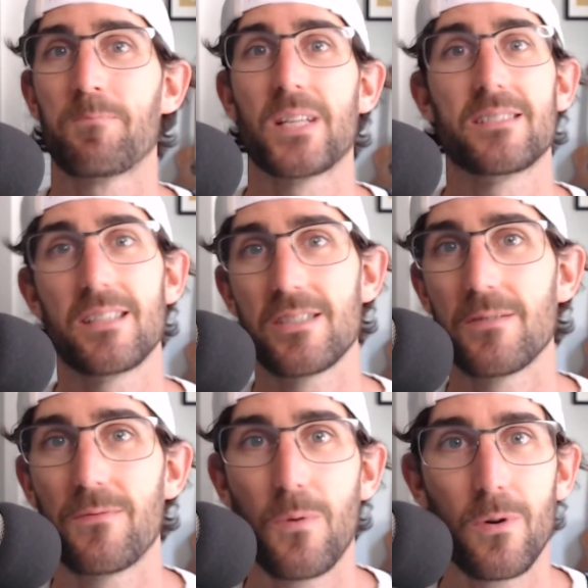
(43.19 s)
This
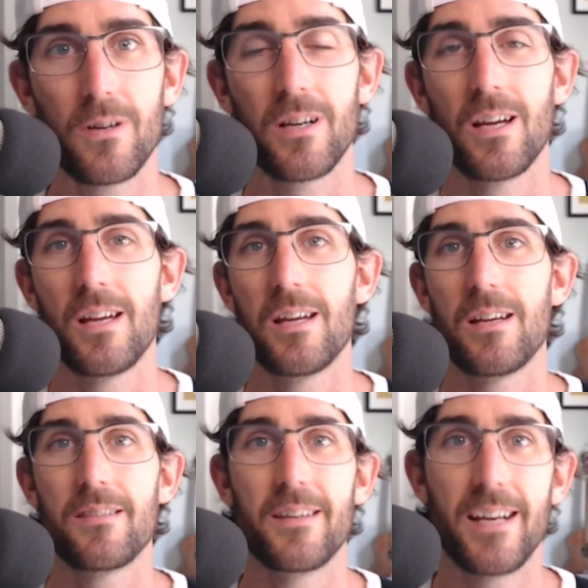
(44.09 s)
isn't for
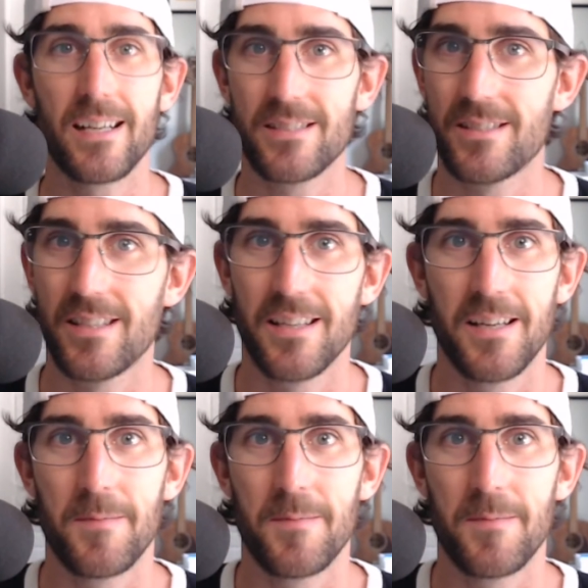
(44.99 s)
the next